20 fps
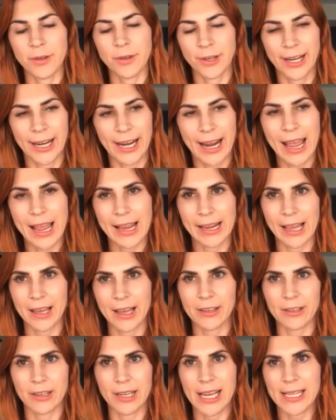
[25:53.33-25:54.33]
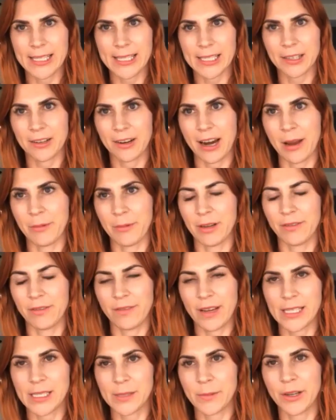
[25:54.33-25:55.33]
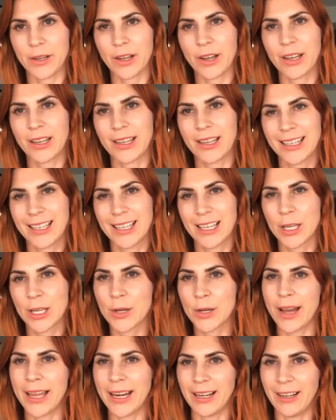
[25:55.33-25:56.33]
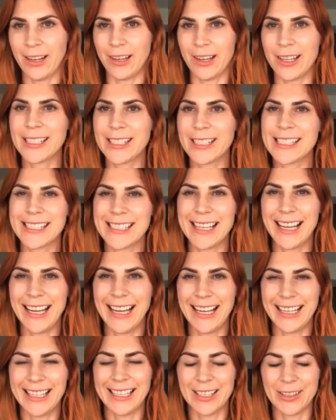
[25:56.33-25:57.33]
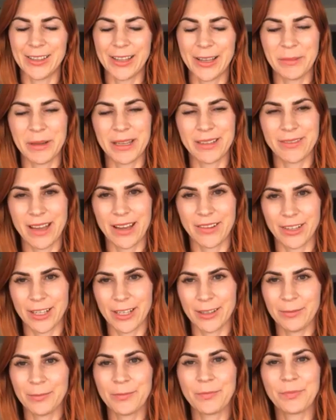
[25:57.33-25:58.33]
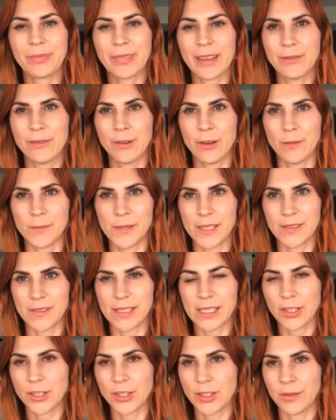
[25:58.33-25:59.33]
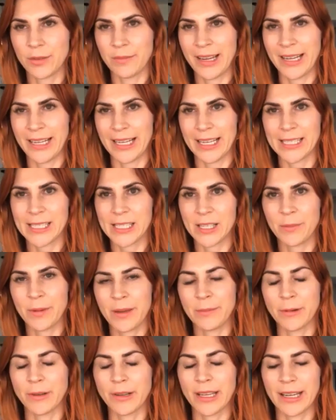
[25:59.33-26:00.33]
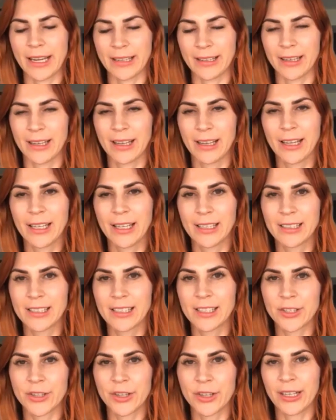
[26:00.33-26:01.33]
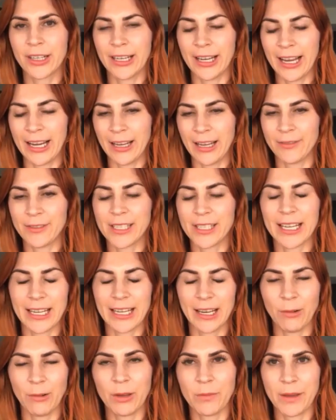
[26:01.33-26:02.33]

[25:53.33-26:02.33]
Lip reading: or I hang out on Instagram and Facebook quite a lot. They're my favorite forms of social media, so people can I love to connect with